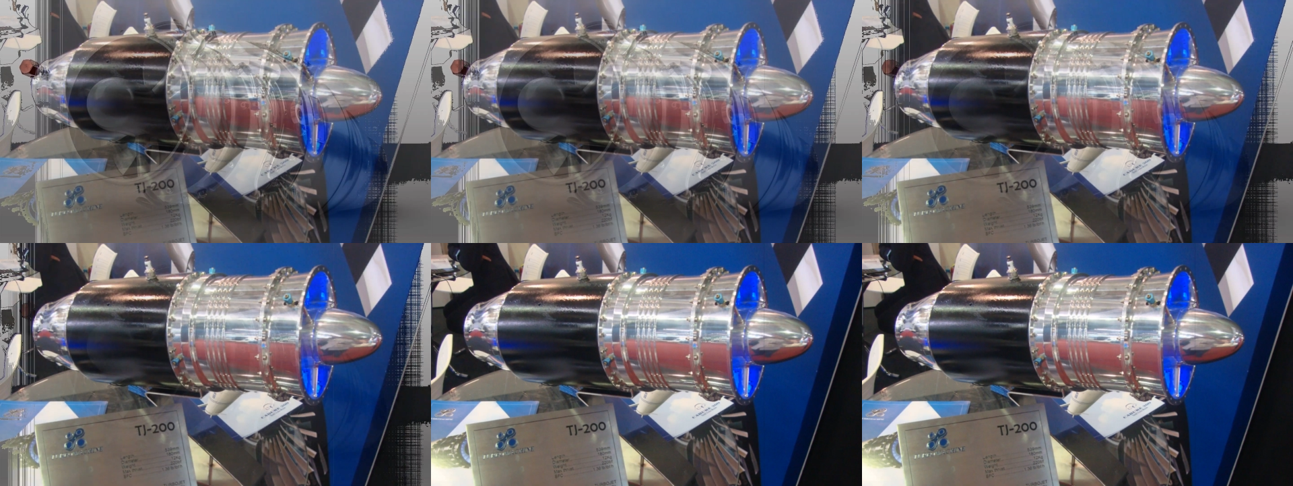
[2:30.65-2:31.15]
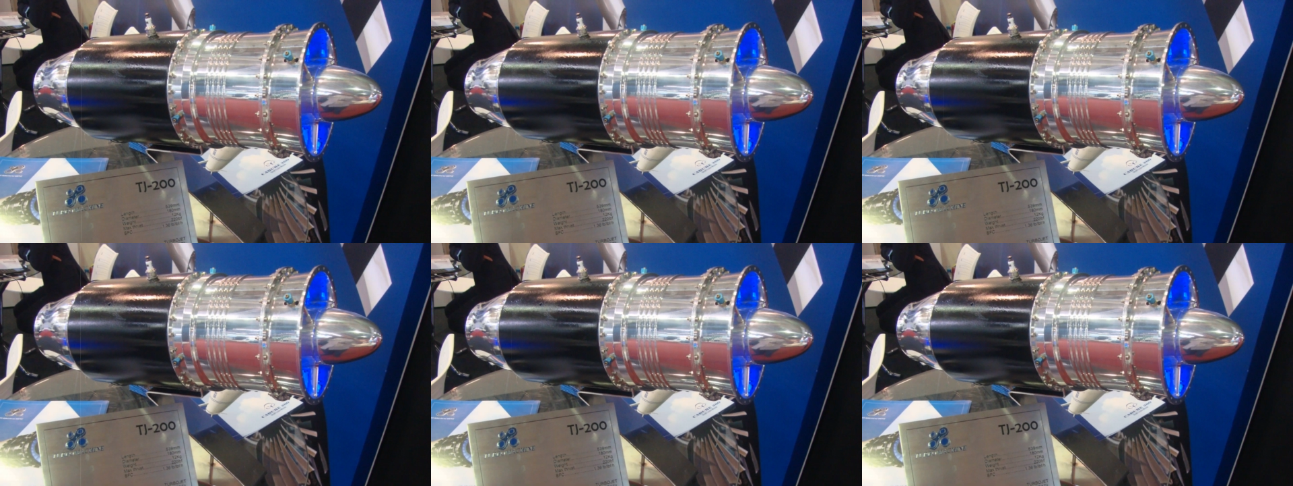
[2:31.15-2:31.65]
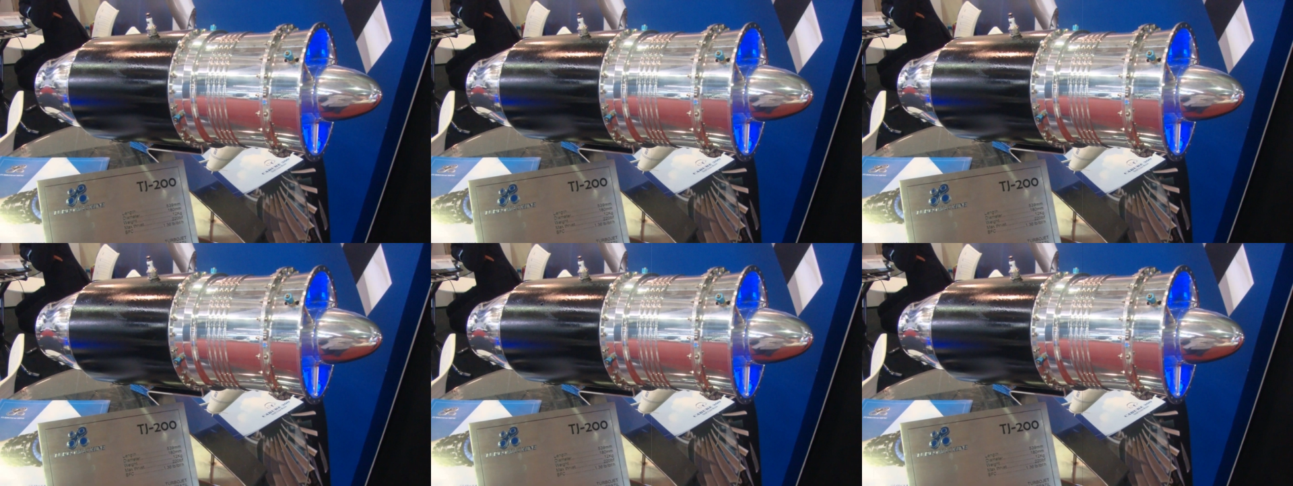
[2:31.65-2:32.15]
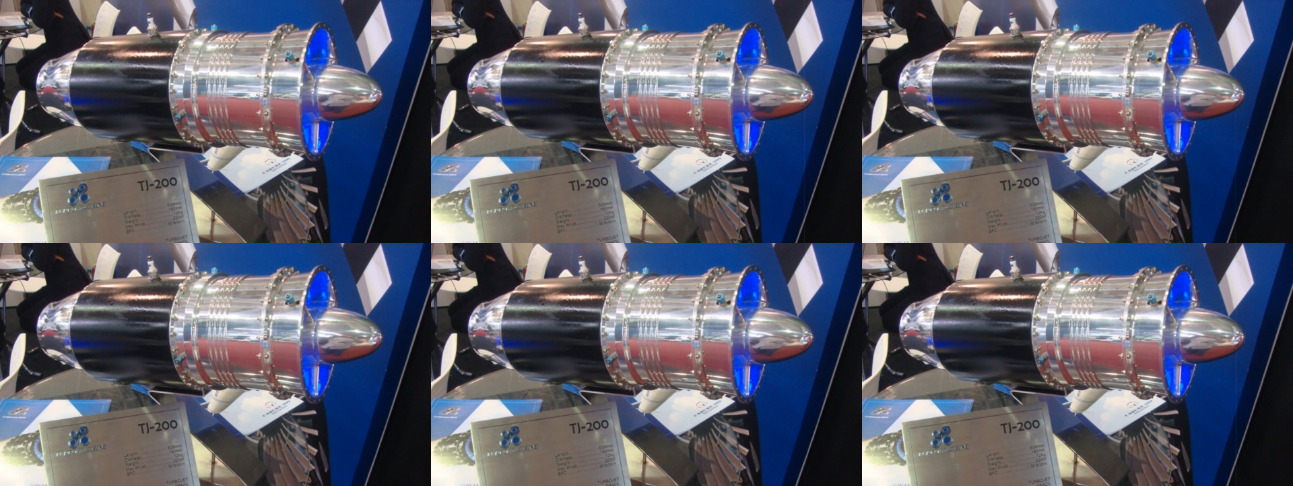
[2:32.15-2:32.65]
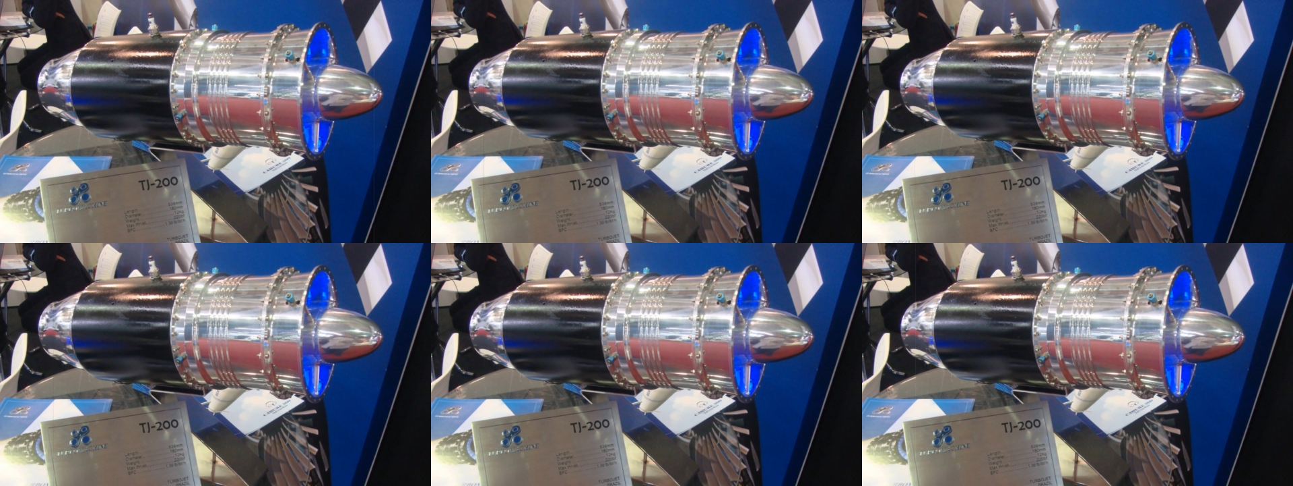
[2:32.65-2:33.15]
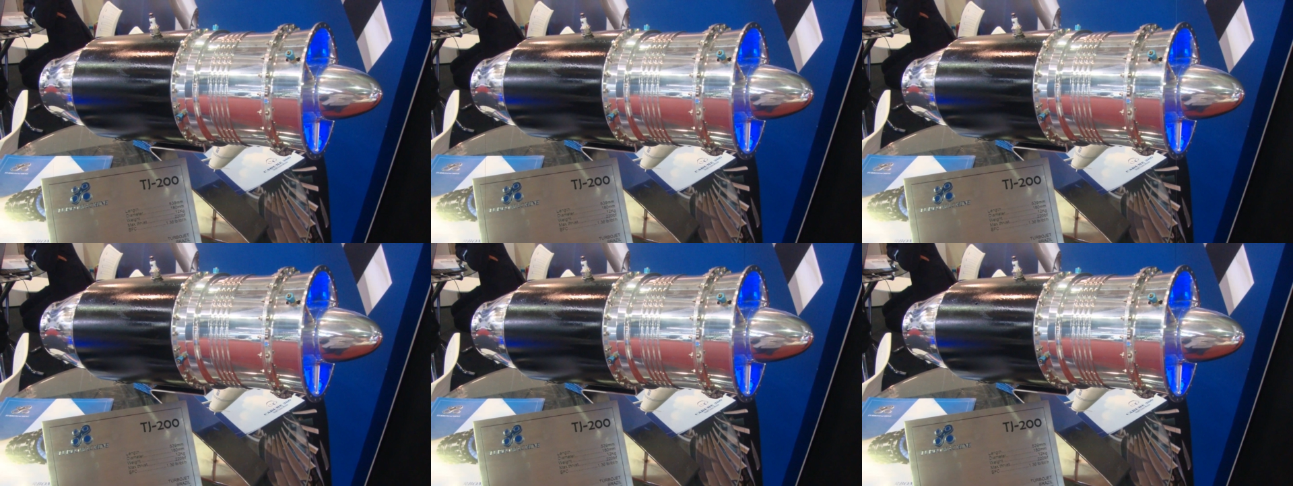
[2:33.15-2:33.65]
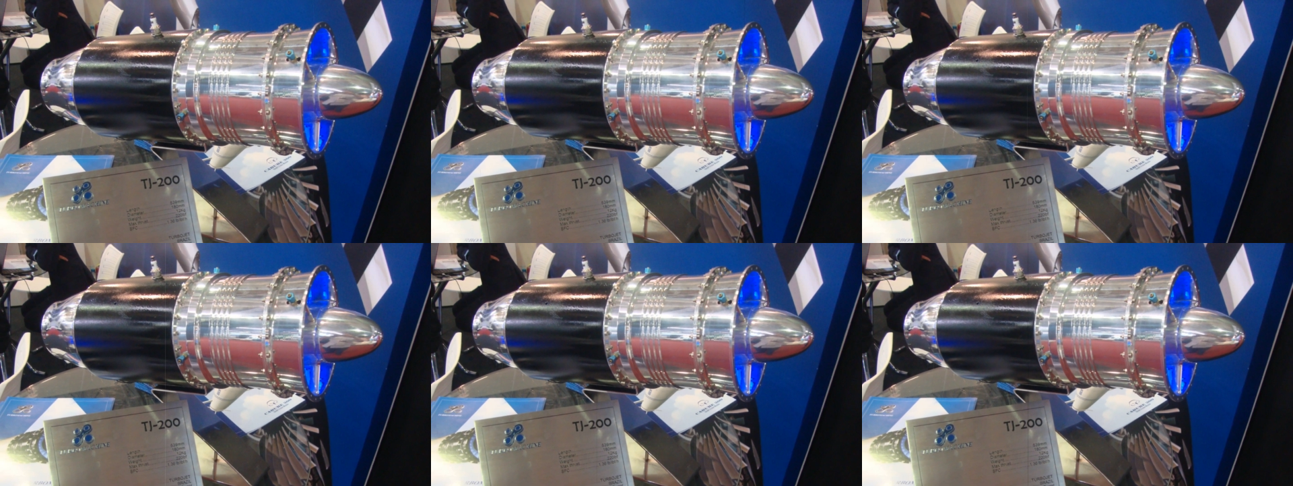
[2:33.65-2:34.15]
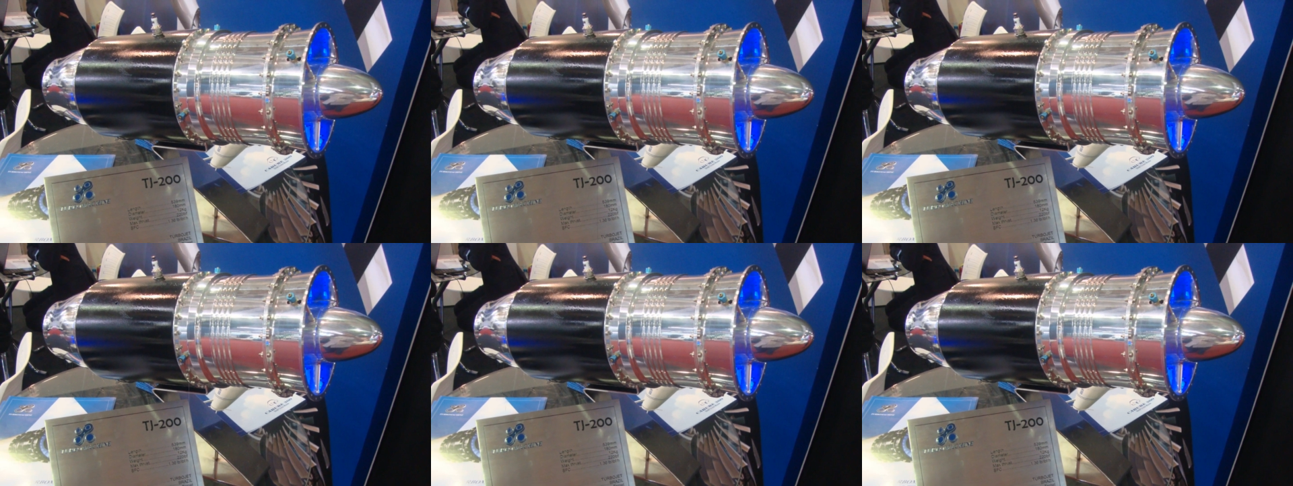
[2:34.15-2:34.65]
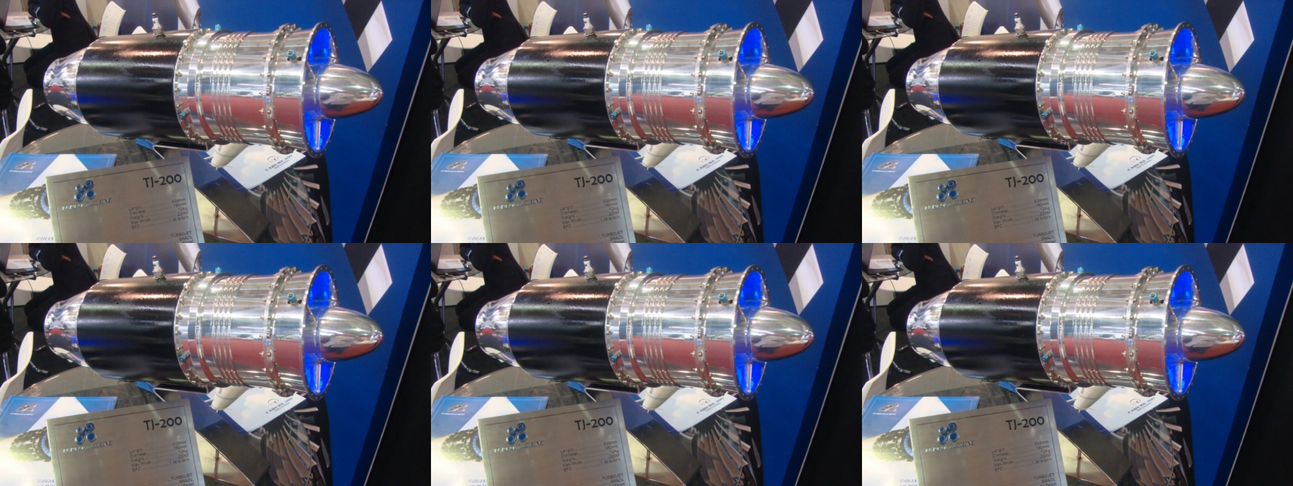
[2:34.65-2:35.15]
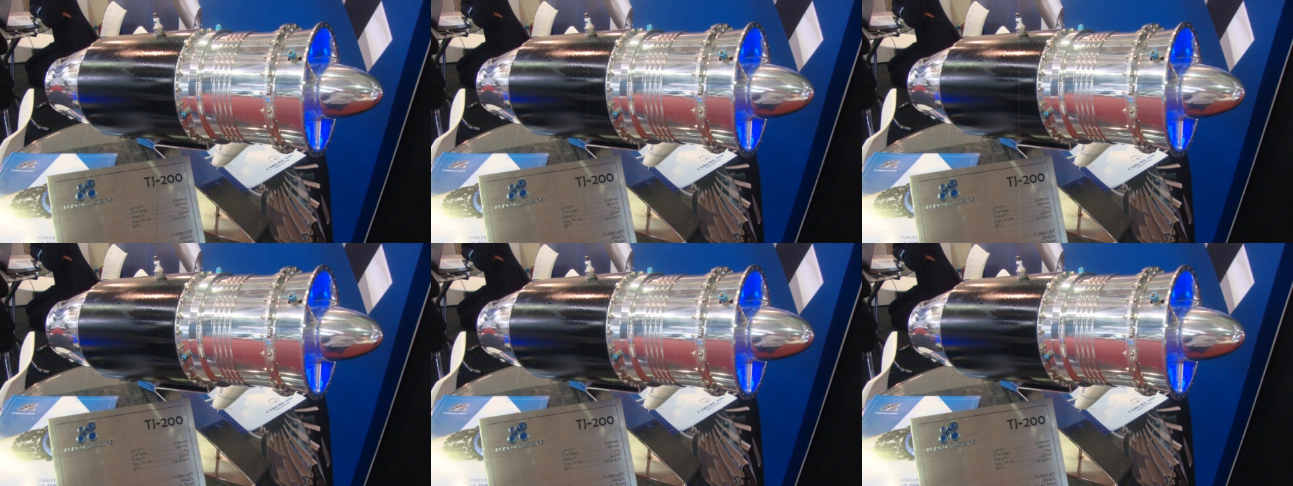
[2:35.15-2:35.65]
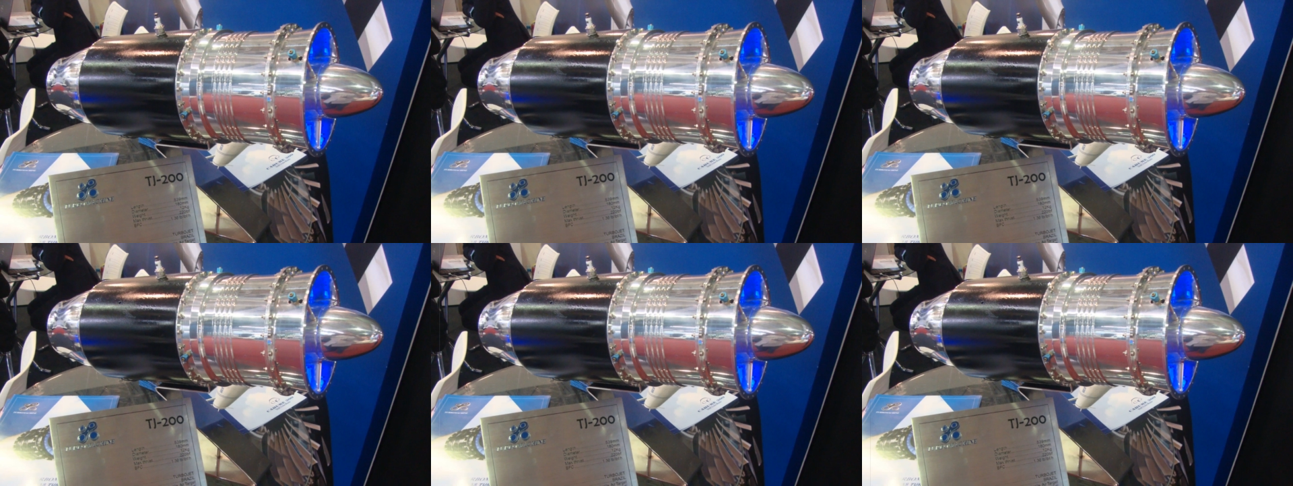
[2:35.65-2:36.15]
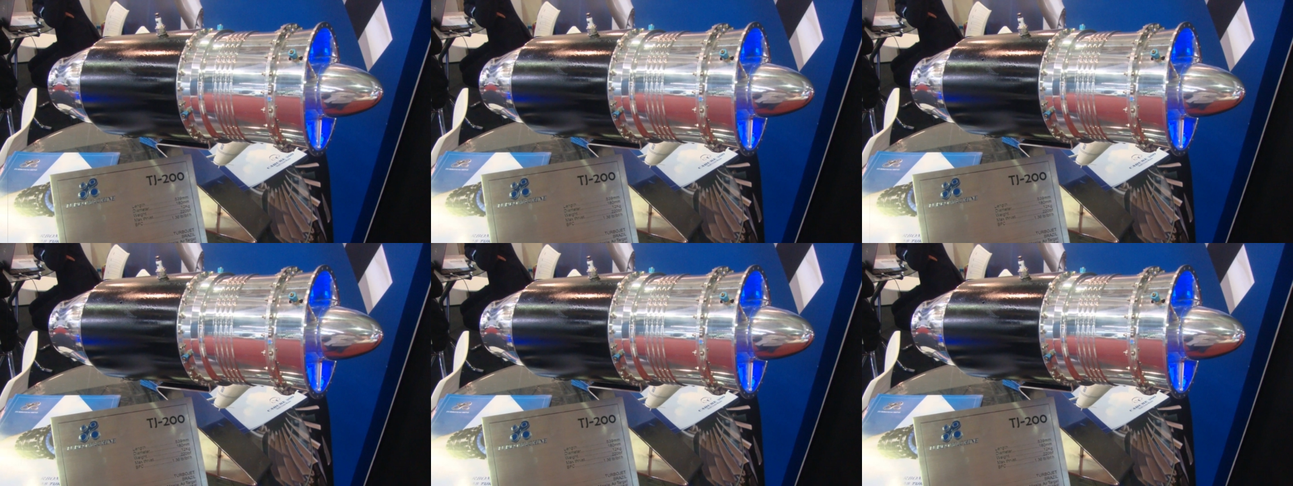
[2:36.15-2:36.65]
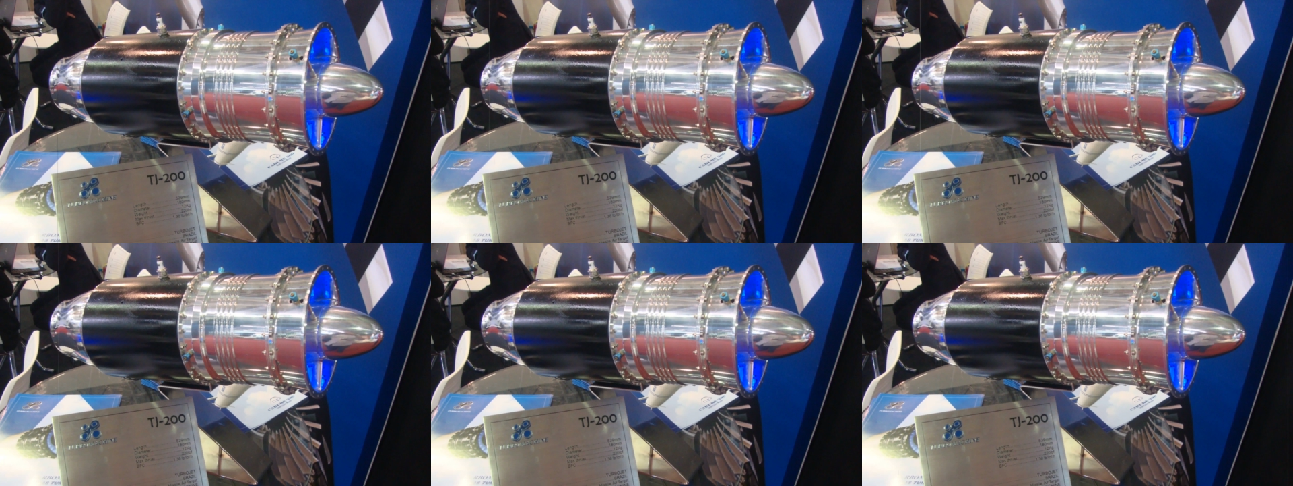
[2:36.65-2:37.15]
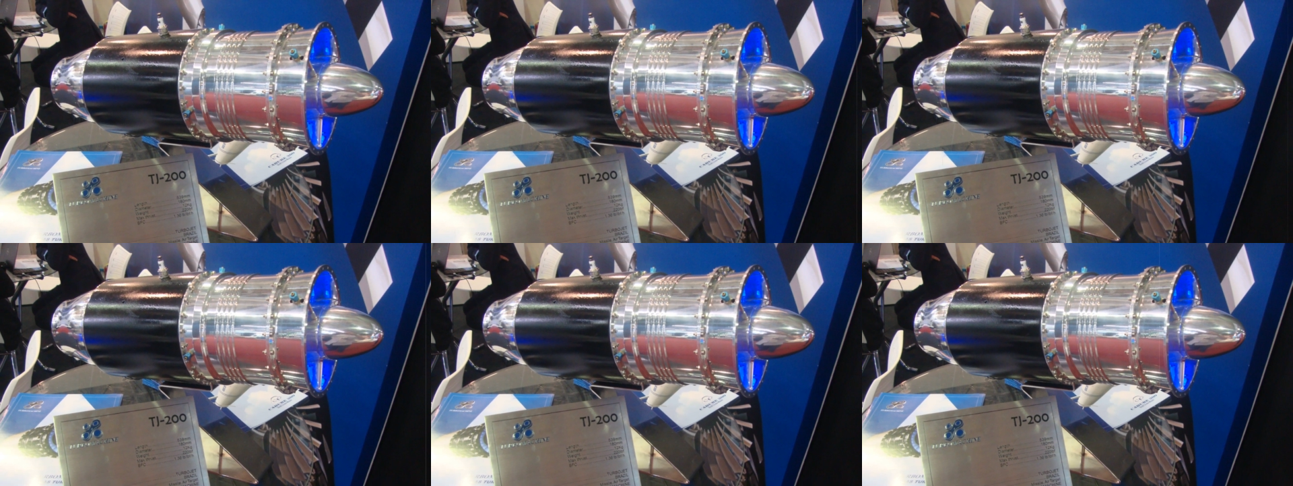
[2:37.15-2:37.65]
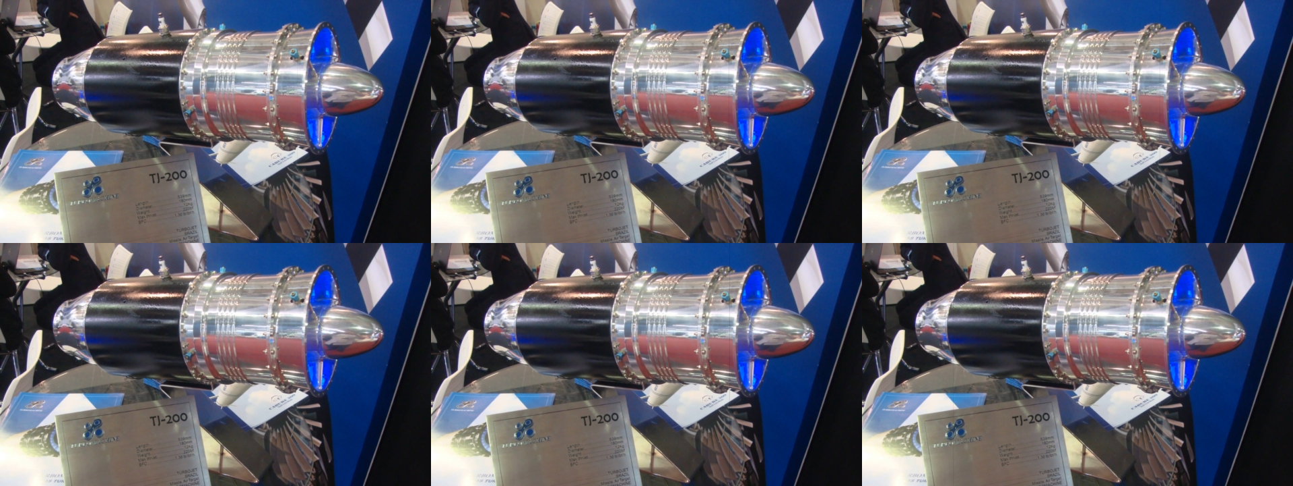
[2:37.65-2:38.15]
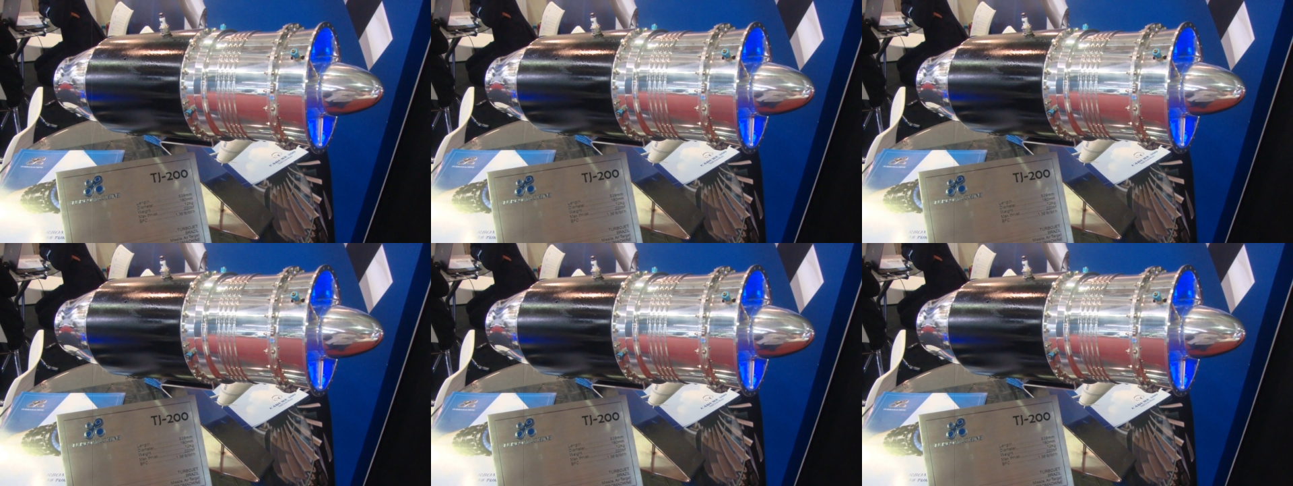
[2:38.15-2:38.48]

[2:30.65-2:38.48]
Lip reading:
[unreadable: no face in view]